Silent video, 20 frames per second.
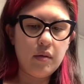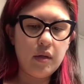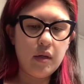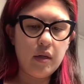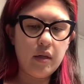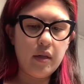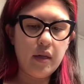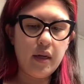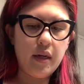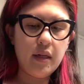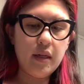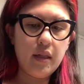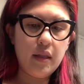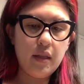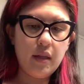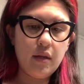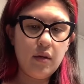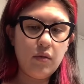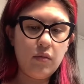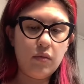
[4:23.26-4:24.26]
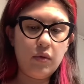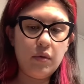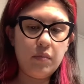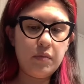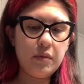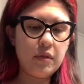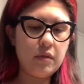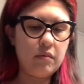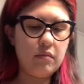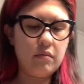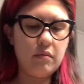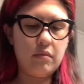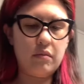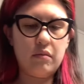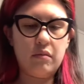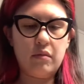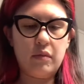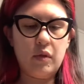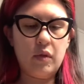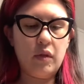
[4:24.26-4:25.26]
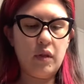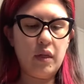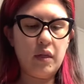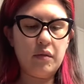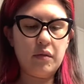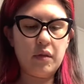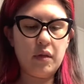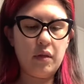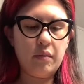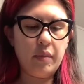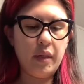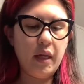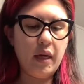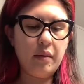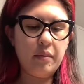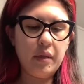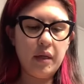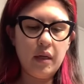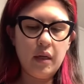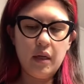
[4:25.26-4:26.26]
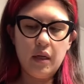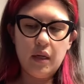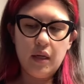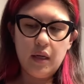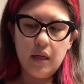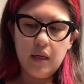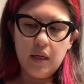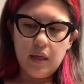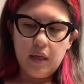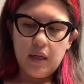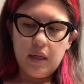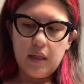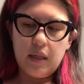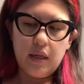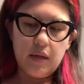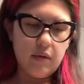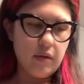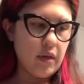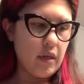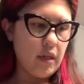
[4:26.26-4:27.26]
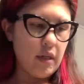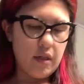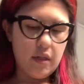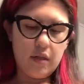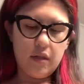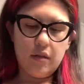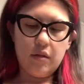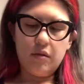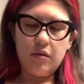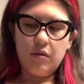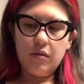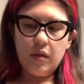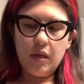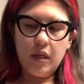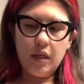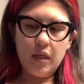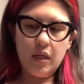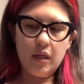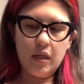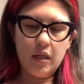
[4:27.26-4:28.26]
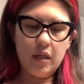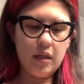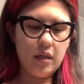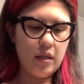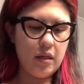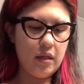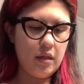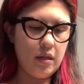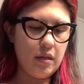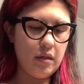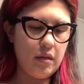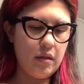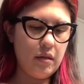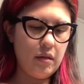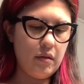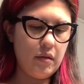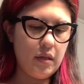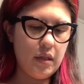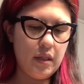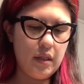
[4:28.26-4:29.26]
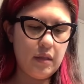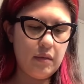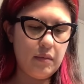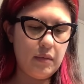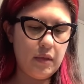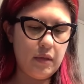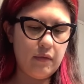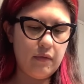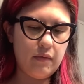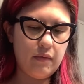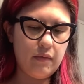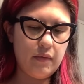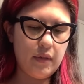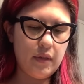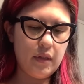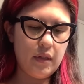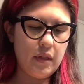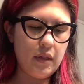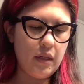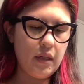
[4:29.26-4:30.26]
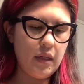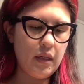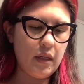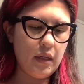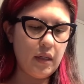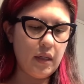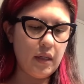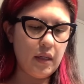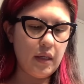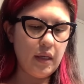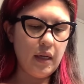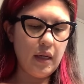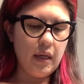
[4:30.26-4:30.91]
put that in there. Whoops, didn't think it was gonna plop. Then we're gonna do 2 teaspoons of vanilla.